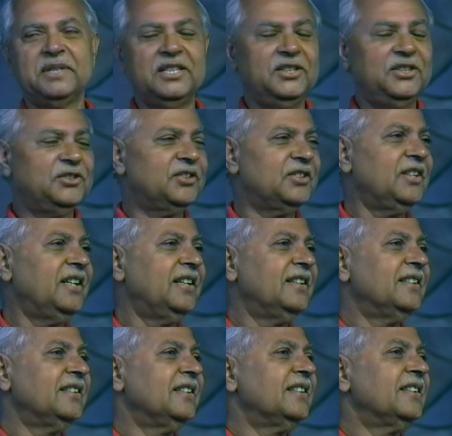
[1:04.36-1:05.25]
breeze,
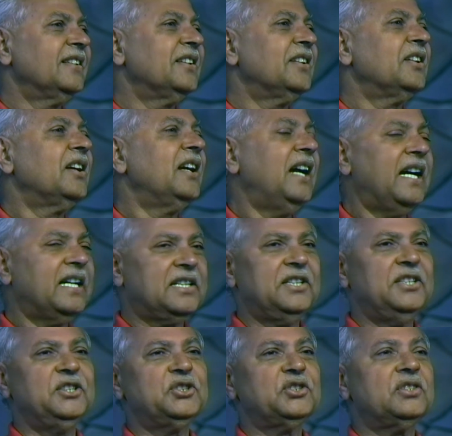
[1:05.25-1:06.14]

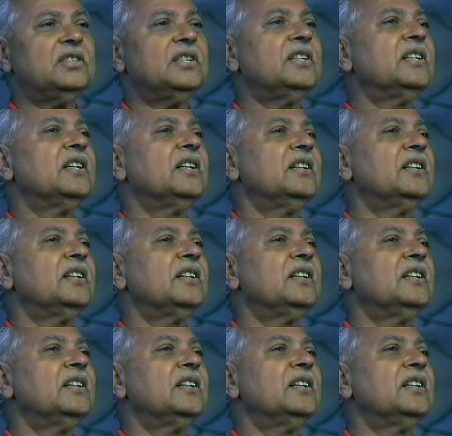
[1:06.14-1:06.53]
at least